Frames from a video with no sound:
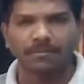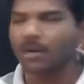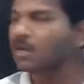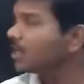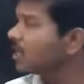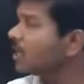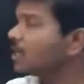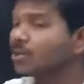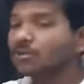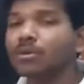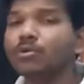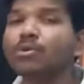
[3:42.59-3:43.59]
But
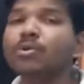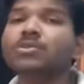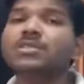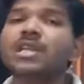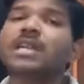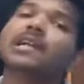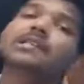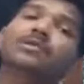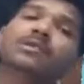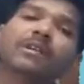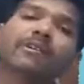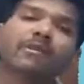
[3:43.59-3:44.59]
the goods rate
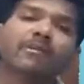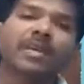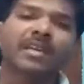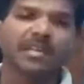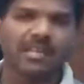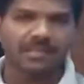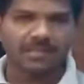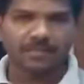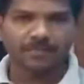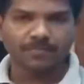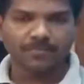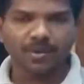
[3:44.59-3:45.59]
also they will be increased.